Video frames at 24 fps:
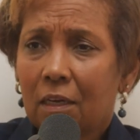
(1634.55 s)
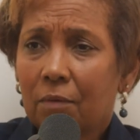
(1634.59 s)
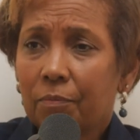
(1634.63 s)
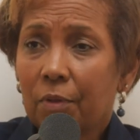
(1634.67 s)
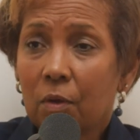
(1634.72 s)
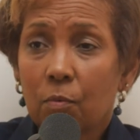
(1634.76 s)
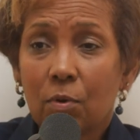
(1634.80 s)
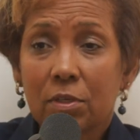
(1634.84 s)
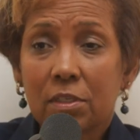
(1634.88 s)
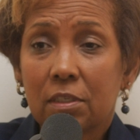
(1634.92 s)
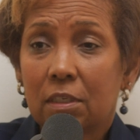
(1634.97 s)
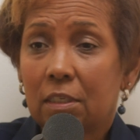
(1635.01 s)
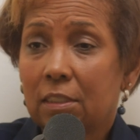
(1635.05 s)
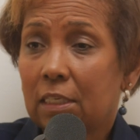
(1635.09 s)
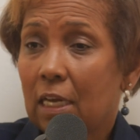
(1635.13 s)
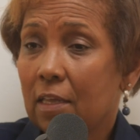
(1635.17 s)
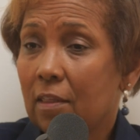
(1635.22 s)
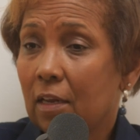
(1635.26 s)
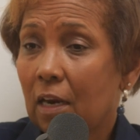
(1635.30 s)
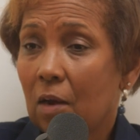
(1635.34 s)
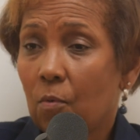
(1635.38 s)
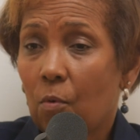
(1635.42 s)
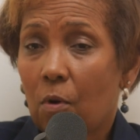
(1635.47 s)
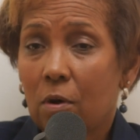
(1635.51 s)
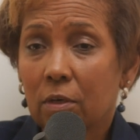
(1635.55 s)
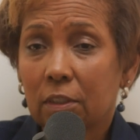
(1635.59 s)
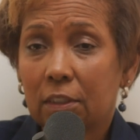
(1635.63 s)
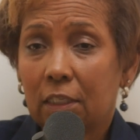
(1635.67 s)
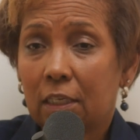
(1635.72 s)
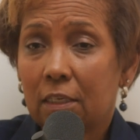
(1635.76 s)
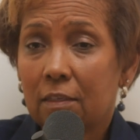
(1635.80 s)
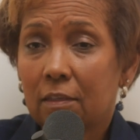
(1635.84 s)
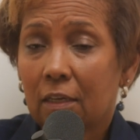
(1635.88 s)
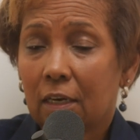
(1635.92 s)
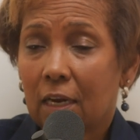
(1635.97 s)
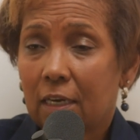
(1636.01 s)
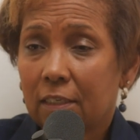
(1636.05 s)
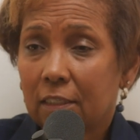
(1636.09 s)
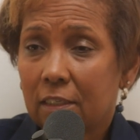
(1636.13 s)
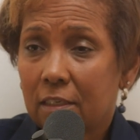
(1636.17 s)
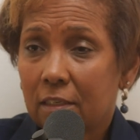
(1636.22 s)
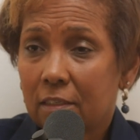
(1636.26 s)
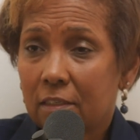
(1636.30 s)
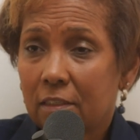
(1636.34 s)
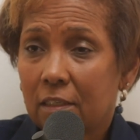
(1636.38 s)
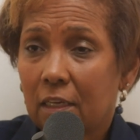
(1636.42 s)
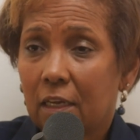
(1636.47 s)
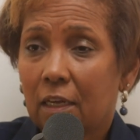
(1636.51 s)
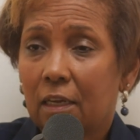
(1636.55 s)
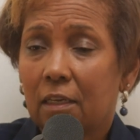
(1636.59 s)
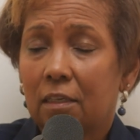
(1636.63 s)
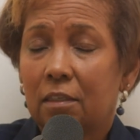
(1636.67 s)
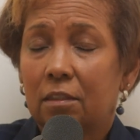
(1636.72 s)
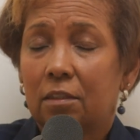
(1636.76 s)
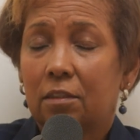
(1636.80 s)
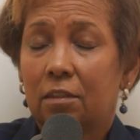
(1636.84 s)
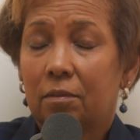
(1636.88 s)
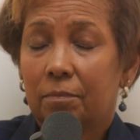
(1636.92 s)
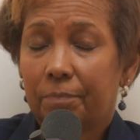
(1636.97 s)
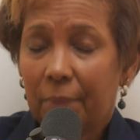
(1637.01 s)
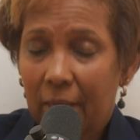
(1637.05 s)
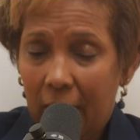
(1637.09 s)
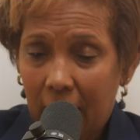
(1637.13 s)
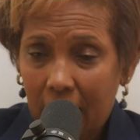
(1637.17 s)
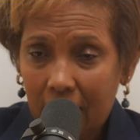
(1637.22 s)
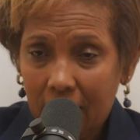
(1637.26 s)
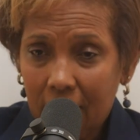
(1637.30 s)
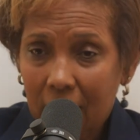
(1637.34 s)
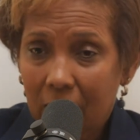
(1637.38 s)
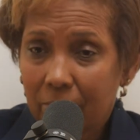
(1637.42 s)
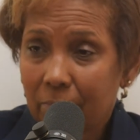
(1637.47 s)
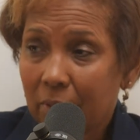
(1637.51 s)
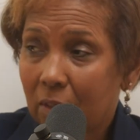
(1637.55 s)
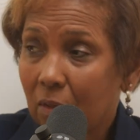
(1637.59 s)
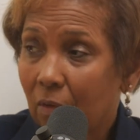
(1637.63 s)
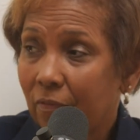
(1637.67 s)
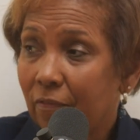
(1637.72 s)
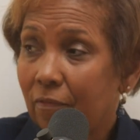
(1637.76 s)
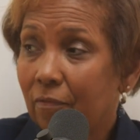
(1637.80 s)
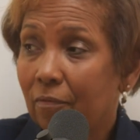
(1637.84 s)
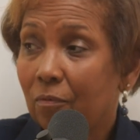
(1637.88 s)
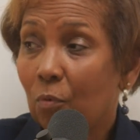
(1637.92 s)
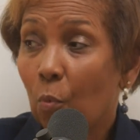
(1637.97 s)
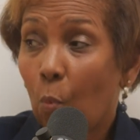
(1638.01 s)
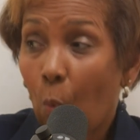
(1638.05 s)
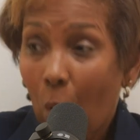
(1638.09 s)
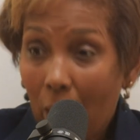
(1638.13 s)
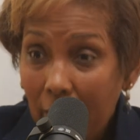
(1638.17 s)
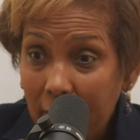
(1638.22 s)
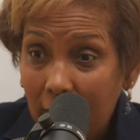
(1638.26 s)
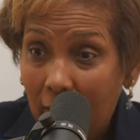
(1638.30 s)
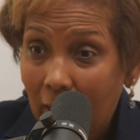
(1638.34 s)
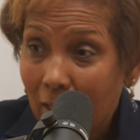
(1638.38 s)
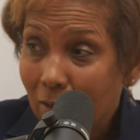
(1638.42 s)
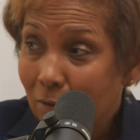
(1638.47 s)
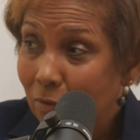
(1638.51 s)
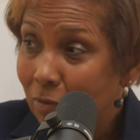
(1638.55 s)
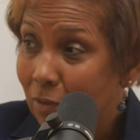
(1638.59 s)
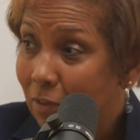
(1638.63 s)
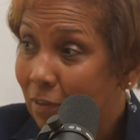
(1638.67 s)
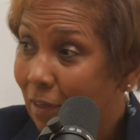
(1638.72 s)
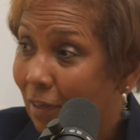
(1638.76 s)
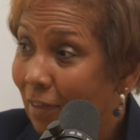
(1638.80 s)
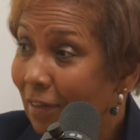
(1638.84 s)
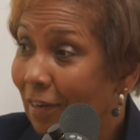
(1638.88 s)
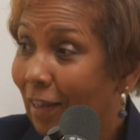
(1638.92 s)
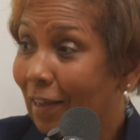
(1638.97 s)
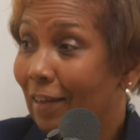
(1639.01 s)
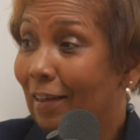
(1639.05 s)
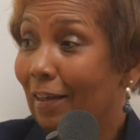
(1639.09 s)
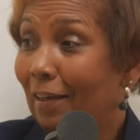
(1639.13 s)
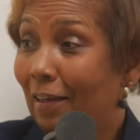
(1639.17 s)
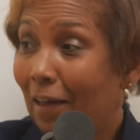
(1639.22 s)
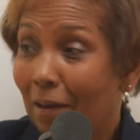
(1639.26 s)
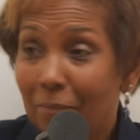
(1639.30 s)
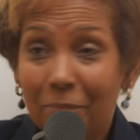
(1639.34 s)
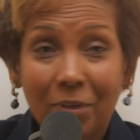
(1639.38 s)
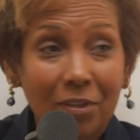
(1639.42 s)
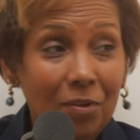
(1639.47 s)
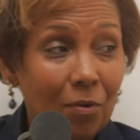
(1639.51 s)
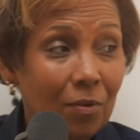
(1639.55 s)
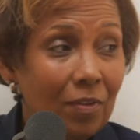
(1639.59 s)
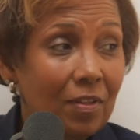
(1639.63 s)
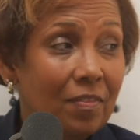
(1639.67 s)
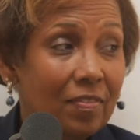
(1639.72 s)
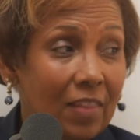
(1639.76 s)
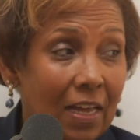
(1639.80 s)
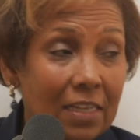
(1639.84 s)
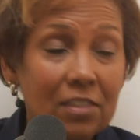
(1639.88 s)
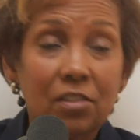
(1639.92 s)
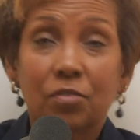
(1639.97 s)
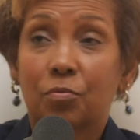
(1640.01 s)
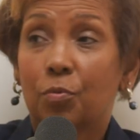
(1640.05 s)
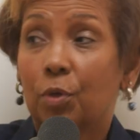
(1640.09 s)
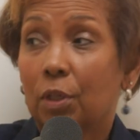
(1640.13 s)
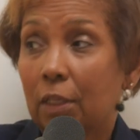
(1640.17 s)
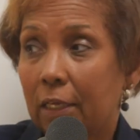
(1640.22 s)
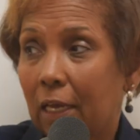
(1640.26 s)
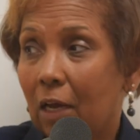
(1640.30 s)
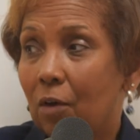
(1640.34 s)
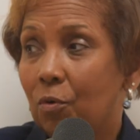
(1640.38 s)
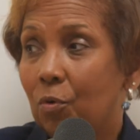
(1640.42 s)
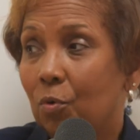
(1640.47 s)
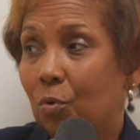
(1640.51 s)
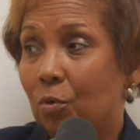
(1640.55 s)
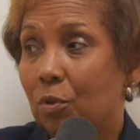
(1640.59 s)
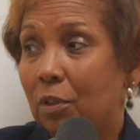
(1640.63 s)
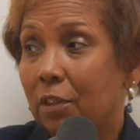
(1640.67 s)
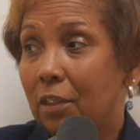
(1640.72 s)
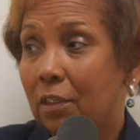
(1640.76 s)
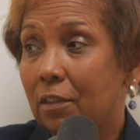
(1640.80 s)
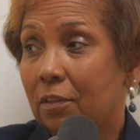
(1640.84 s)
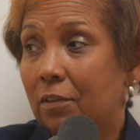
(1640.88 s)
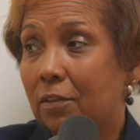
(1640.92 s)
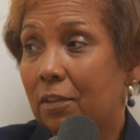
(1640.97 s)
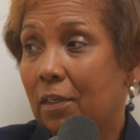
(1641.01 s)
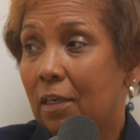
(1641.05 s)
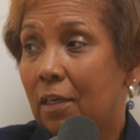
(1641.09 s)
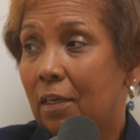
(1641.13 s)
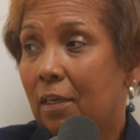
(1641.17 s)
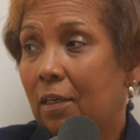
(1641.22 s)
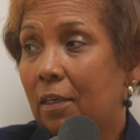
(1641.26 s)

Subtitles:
There wasn't a day that I walked in that I didn't say, "Man, I'm in the White House." Like that's really how cool it is.